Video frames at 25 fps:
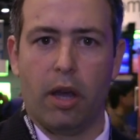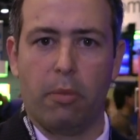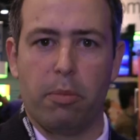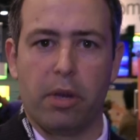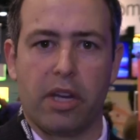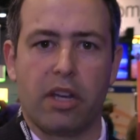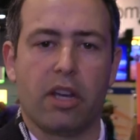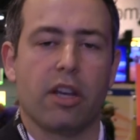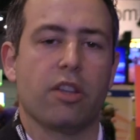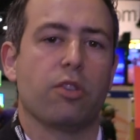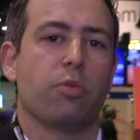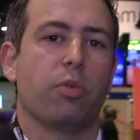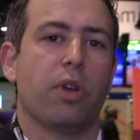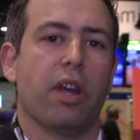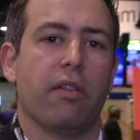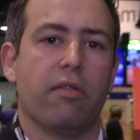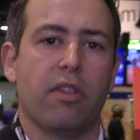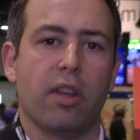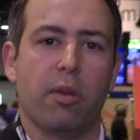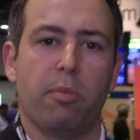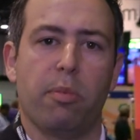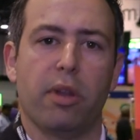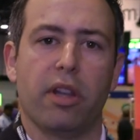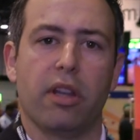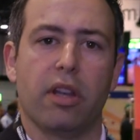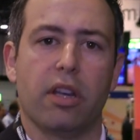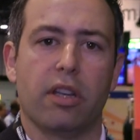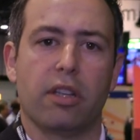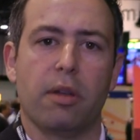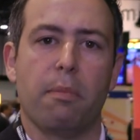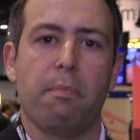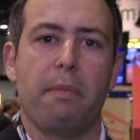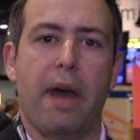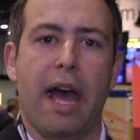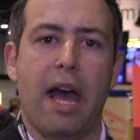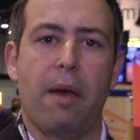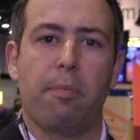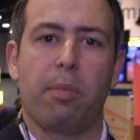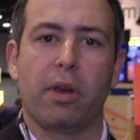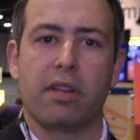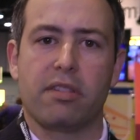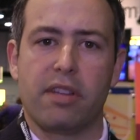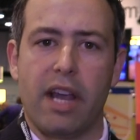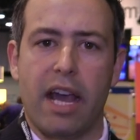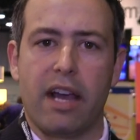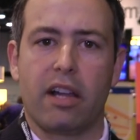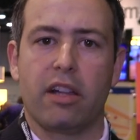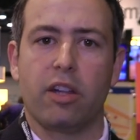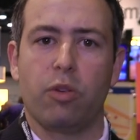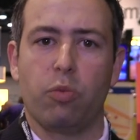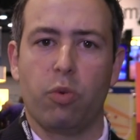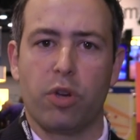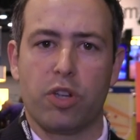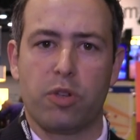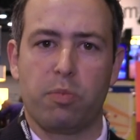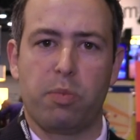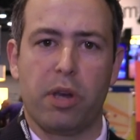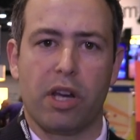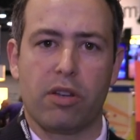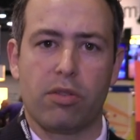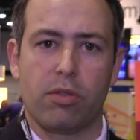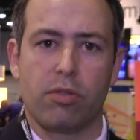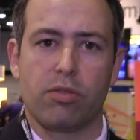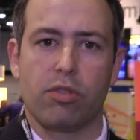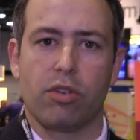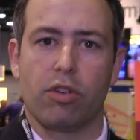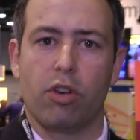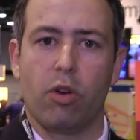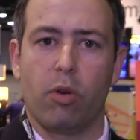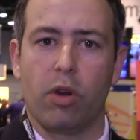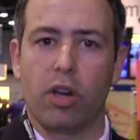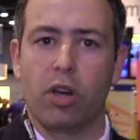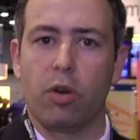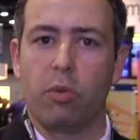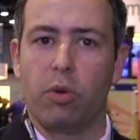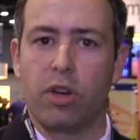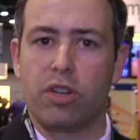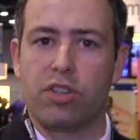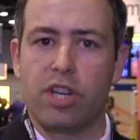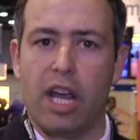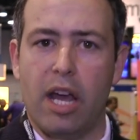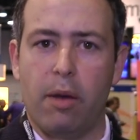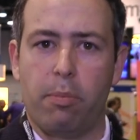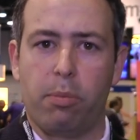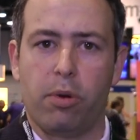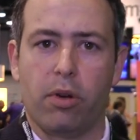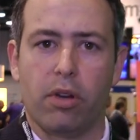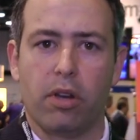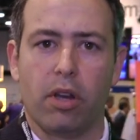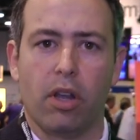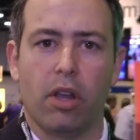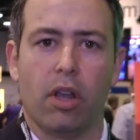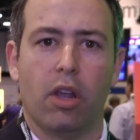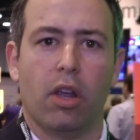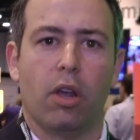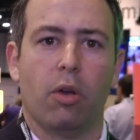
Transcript: Because we have the ability to map exactly which pixels are going to which output,